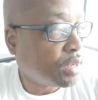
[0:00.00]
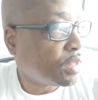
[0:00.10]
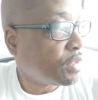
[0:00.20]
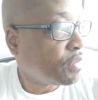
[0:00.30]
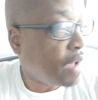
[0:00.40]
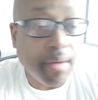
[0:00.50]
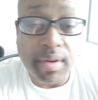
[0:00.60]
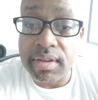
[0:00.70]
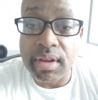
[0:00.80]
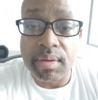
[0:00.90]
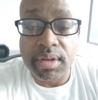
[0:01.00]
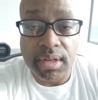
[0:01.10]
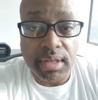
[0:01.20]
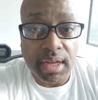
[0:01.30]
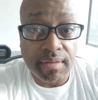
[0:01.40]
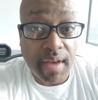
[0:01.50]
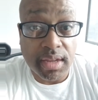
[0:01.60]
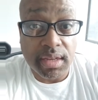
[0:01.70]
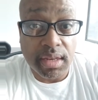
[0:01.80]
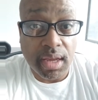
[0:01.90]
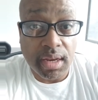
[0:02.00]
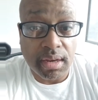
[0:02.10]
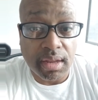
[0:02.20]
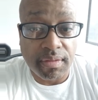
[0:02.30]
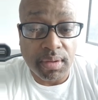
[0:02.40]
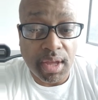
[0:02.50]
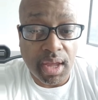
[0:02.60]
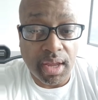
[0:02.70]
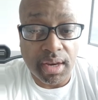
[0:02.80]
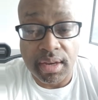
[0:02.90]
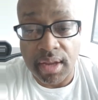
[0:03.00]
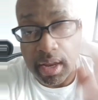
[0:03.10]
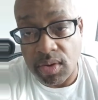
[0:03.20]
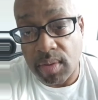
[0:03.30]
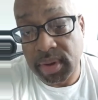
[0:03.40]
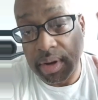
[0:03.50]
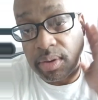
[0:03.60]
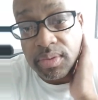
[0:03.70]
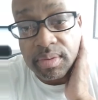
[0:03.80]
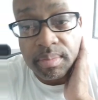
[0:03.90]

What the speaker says: or this virus serious, and get vaccinated if you can. And I know I'm going to lose